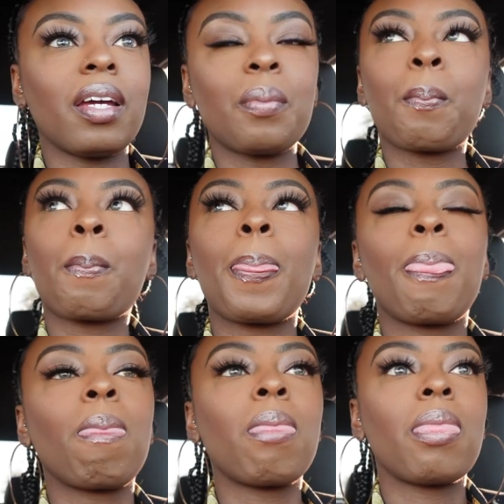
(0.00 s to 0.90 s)

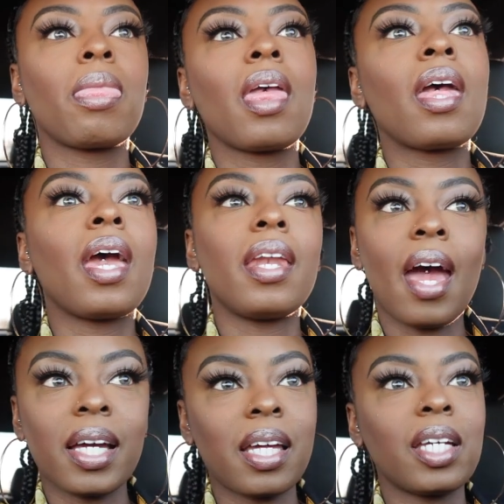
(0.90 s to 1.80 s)
and
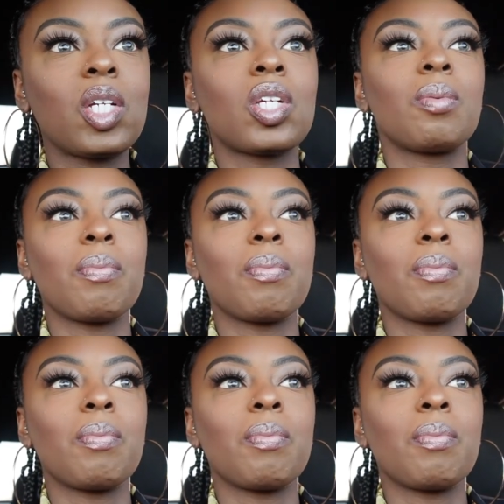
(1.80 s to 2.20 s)
act like you should be